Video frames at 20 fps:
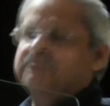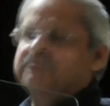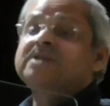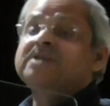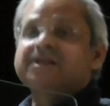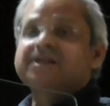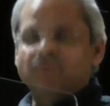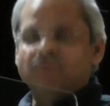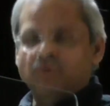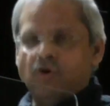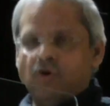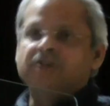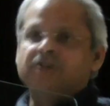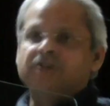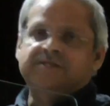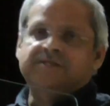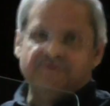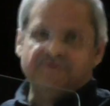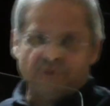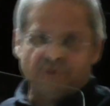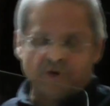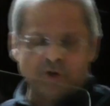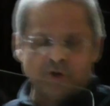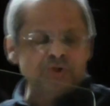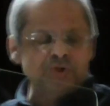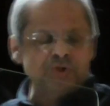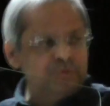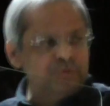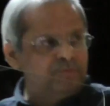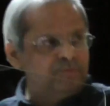have lost 1 or
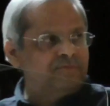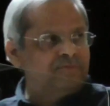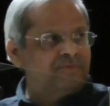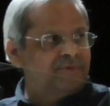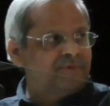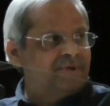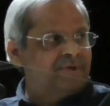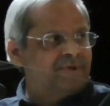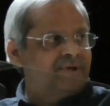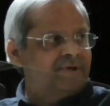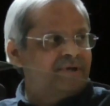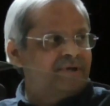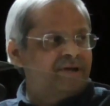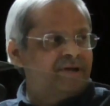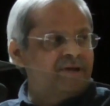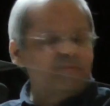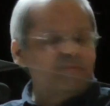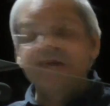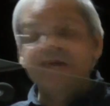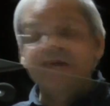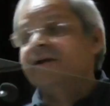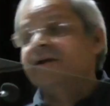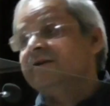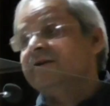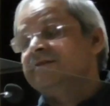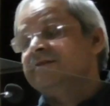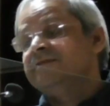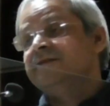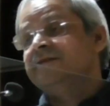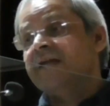2. But he
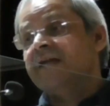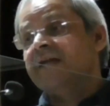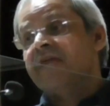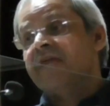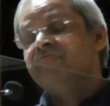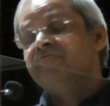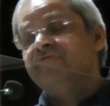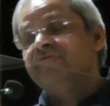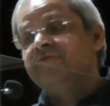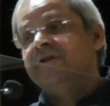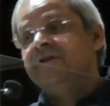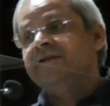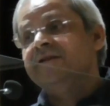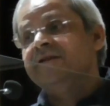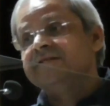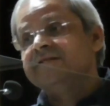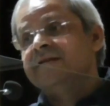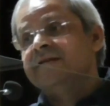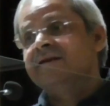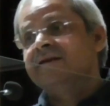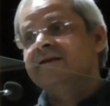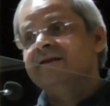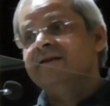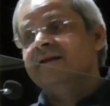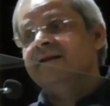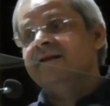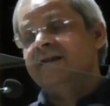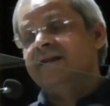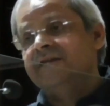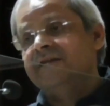contested every single
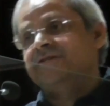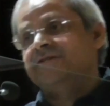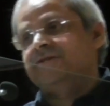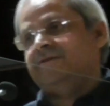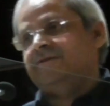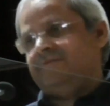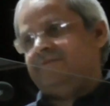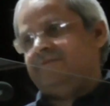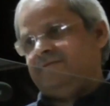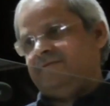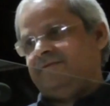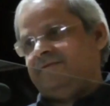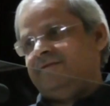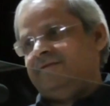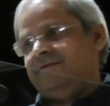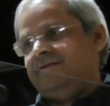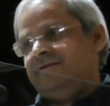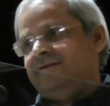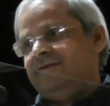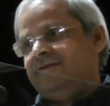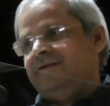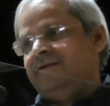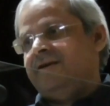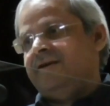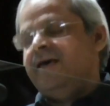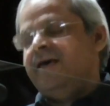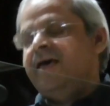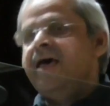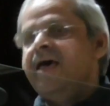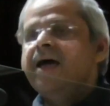election.
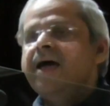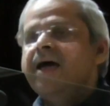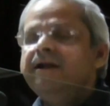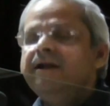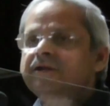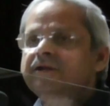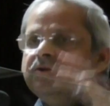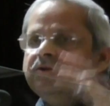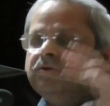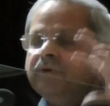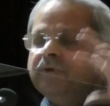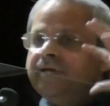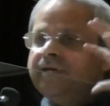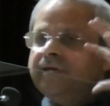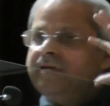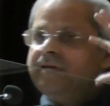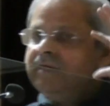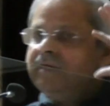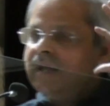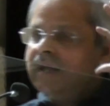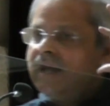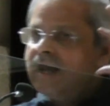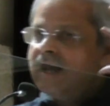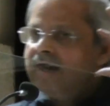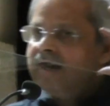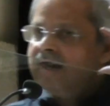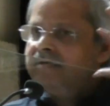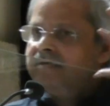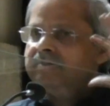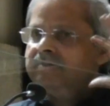And he
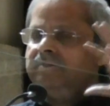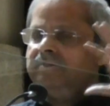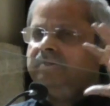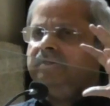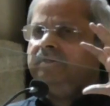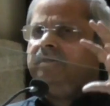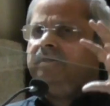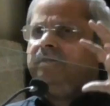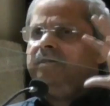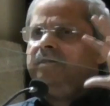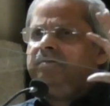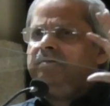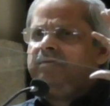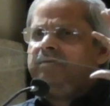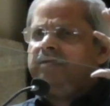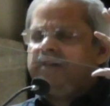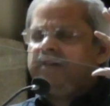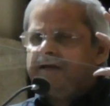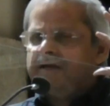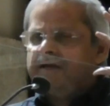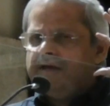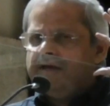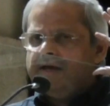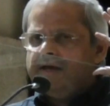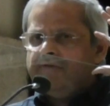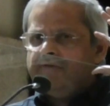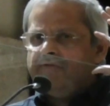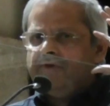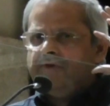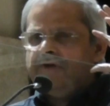had
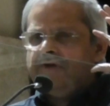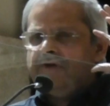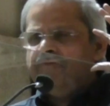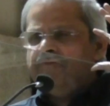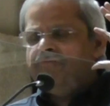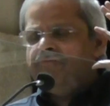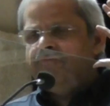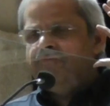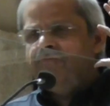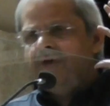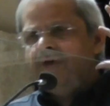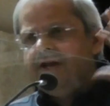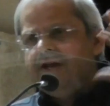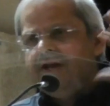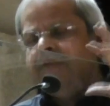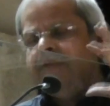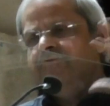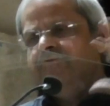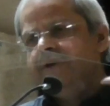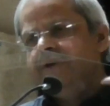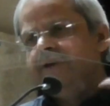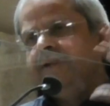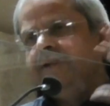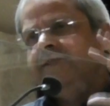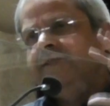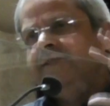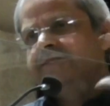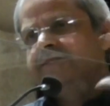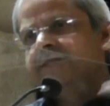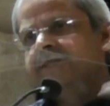a very, very
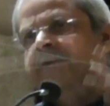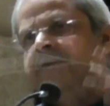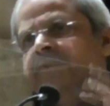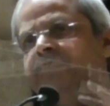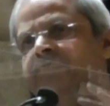insightful